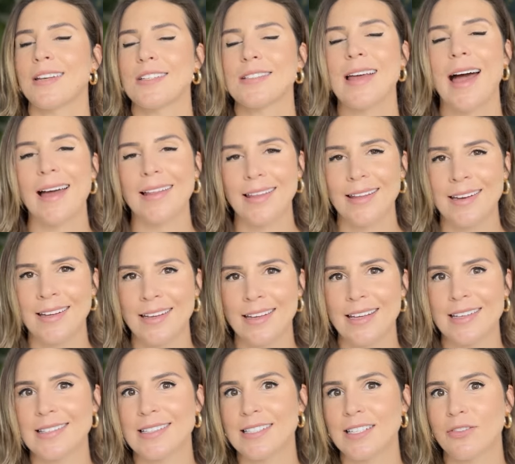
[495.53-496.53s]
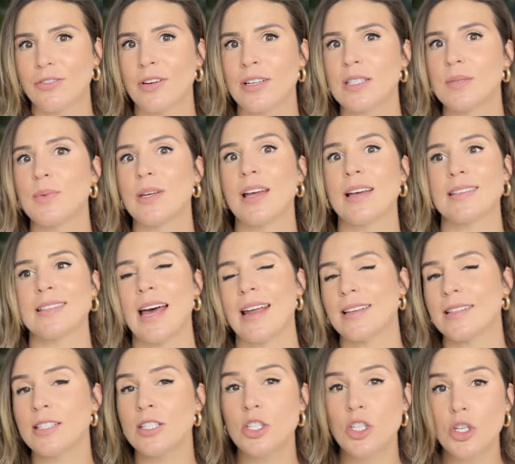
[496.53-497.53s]
just highlighting it as a difference because that
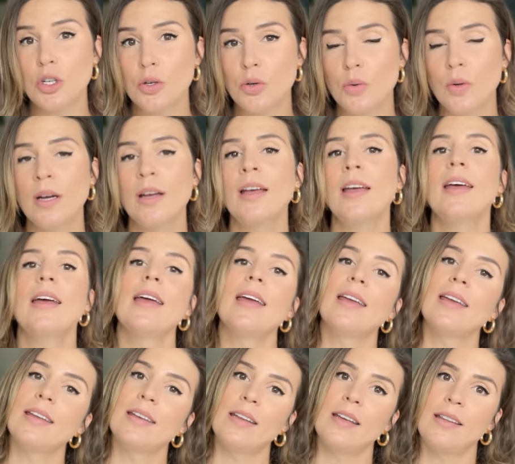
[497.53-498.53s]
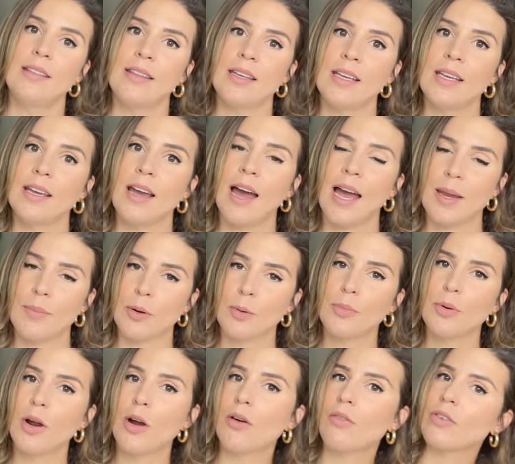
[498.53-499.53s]
is new in the Hyper
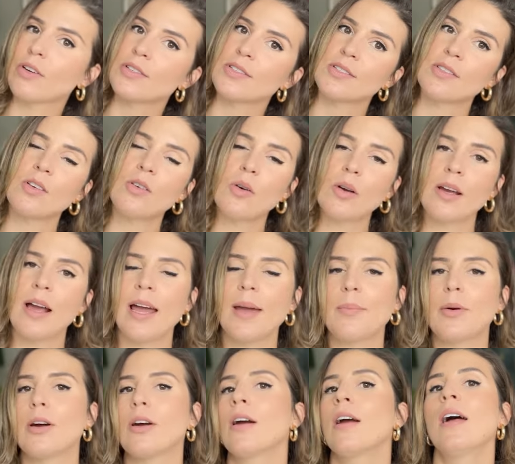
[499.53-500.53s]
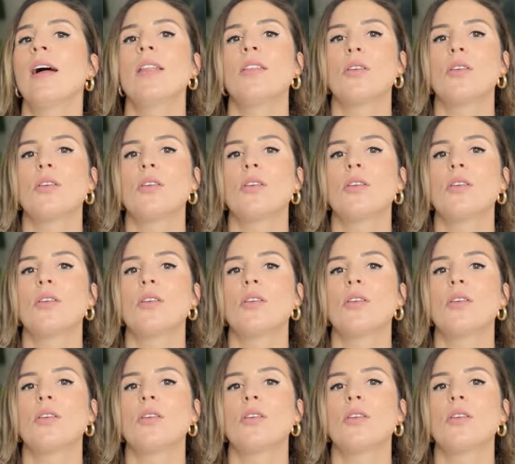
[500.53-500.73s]
Pro versus the Nordic Hyper.